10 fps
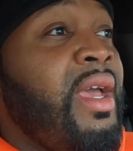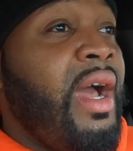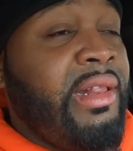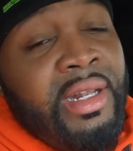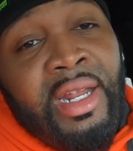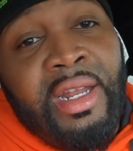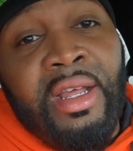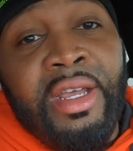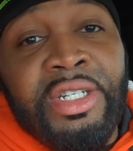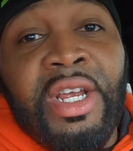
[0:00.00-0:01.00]
I think they did
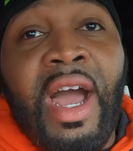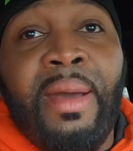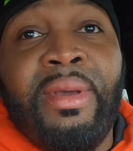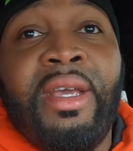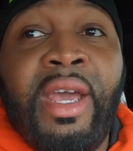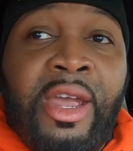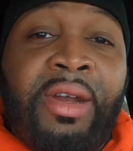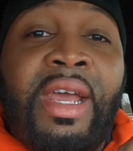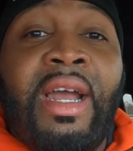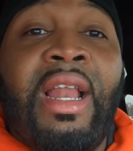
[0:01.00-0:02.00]
a good job
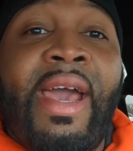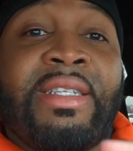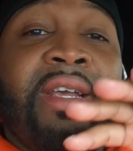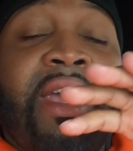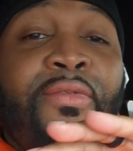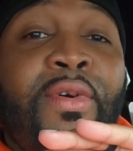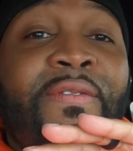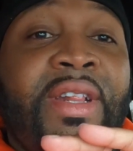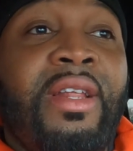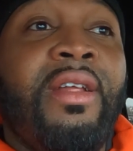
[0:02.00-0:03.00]
carrying that classic
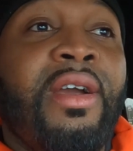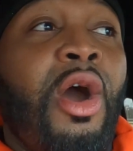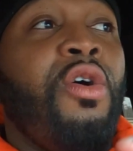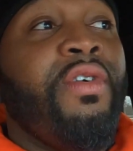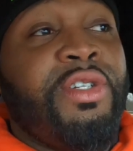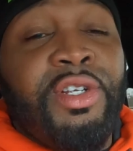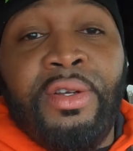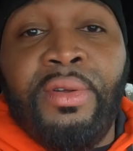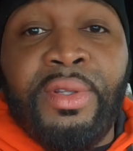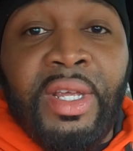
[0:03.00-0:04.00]
F-150 look over
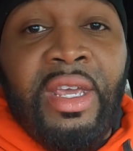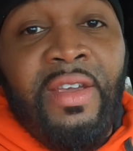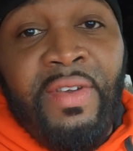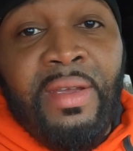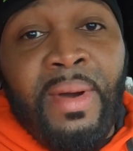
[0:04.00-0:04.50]
to the EV